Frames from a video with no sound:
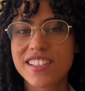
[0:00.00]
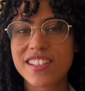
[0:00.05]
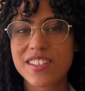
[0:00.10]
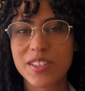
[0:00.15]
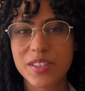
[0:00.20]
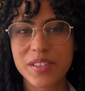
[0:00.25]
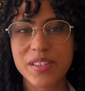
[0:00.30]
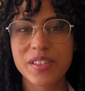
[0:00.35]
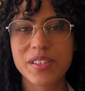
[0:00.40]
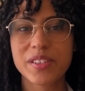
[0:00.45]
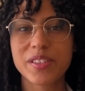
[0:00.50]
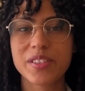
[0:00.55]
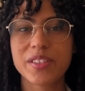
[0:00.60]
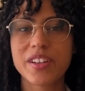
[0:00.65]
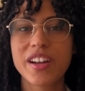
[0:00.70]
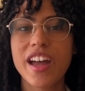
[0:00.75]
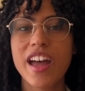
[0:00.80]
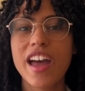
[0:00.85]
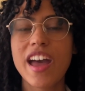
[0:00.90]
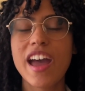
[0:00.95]
do
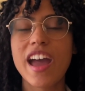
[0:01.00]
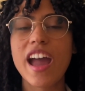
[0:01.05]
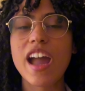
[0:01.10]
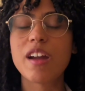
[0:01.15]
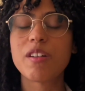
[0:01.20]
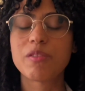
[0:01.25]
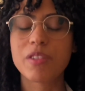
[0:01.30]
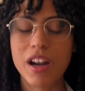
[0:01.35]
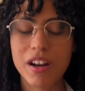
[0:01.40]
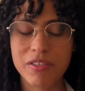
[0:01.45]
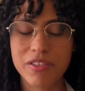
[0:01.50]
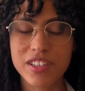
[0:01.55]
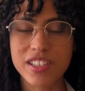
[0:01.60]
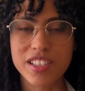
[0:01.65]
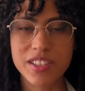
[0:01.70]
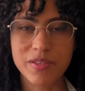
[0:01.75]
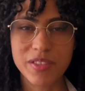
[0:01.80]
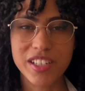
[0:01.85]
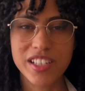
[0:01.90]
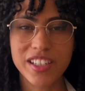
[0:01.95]
a reference
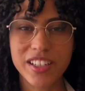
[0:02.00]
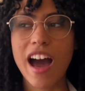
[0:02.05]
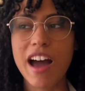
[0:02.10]
video.